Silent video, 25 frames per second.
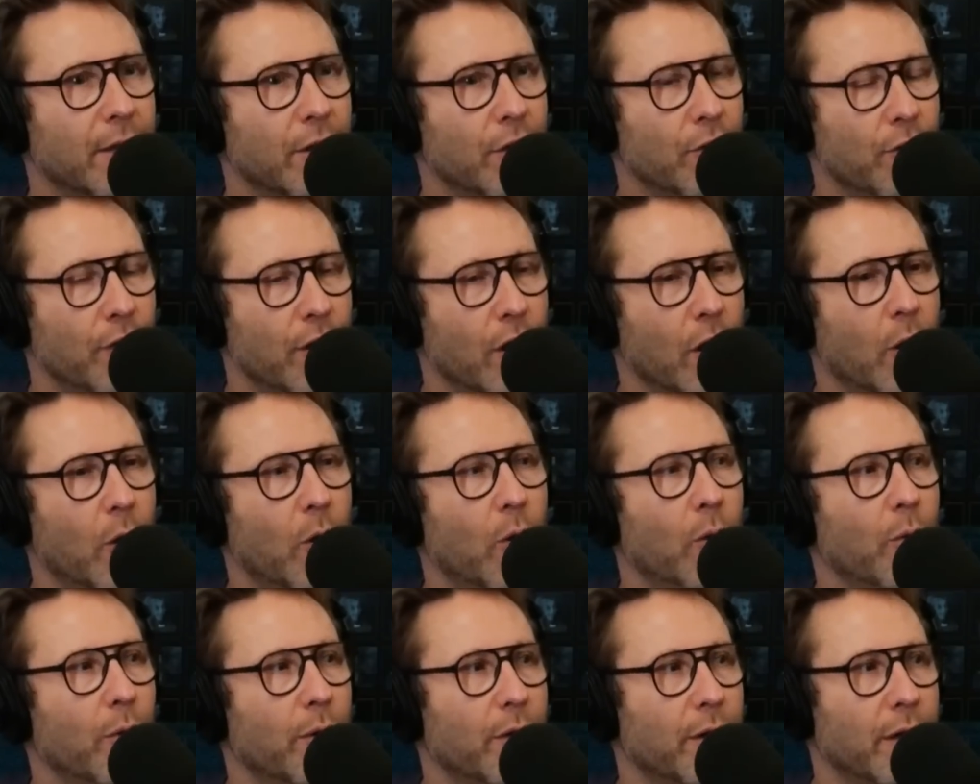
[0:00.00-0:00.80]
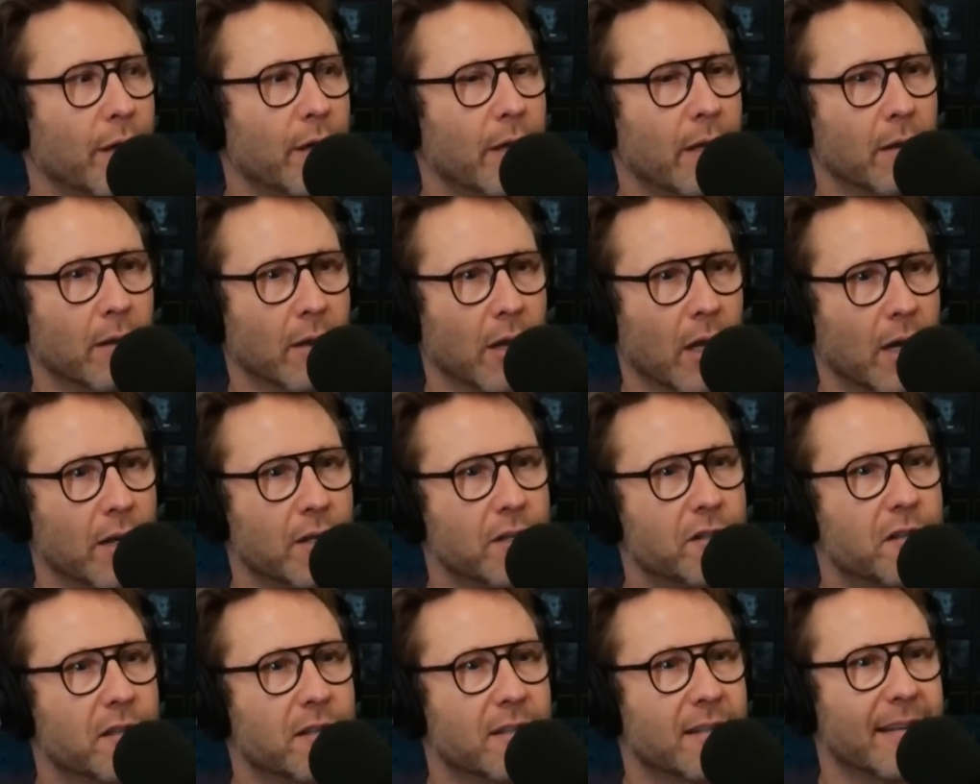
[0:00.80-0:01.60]
You know,
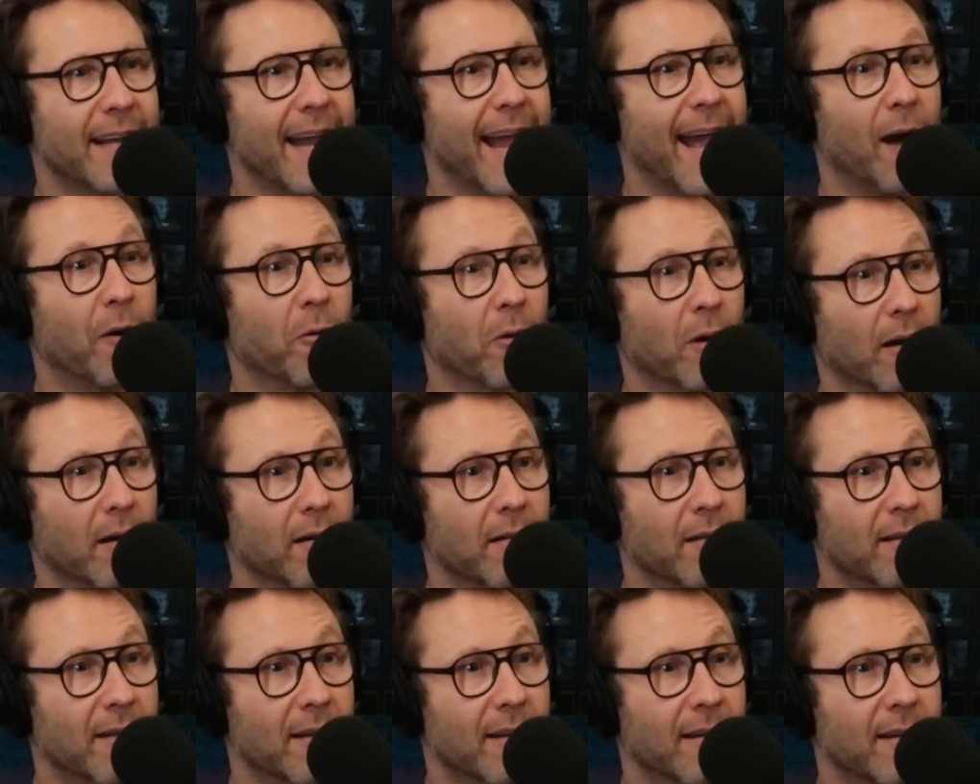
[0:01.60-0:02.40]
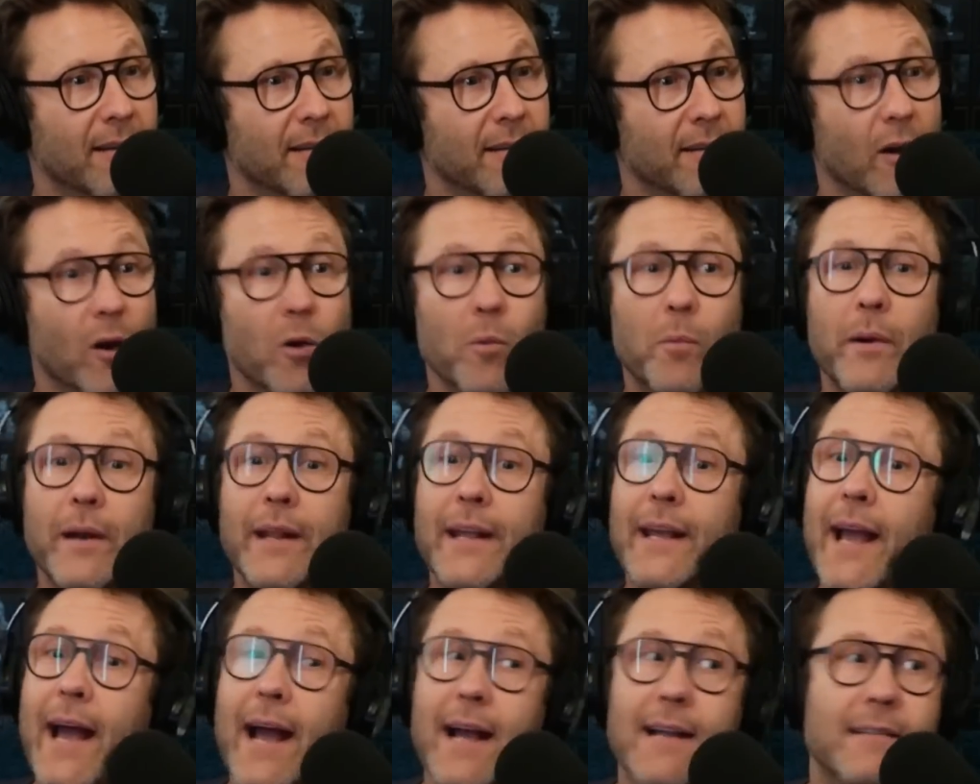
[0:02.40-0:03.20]
lunch is an hour. Yeah.
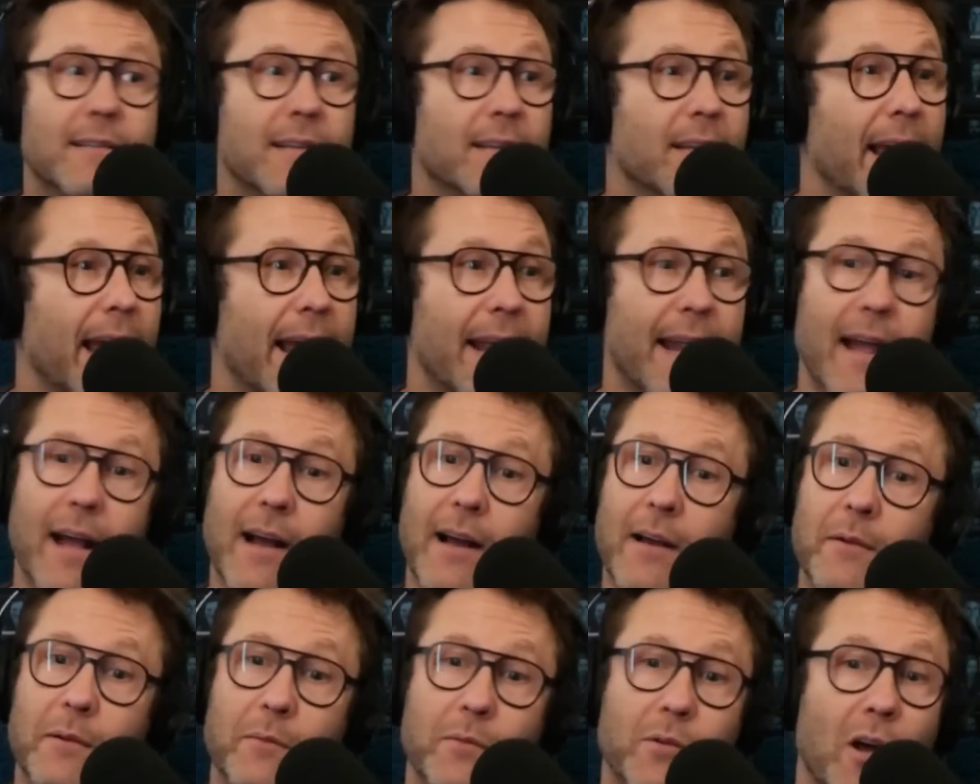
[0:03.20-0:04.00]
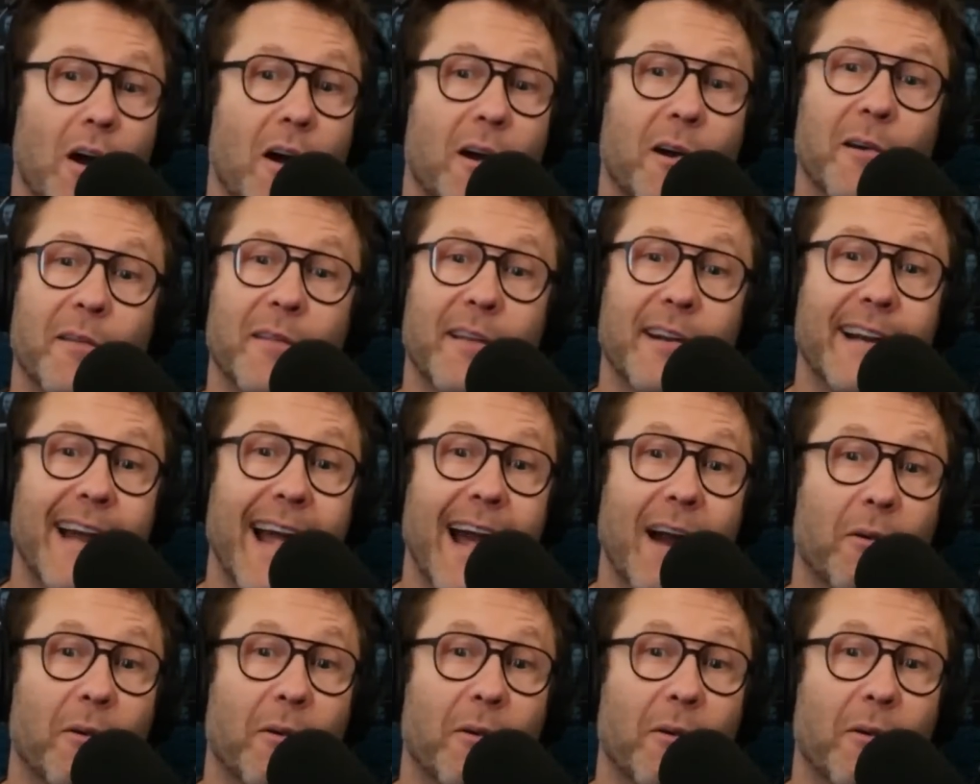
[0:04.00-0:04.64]
Nobody has longer than an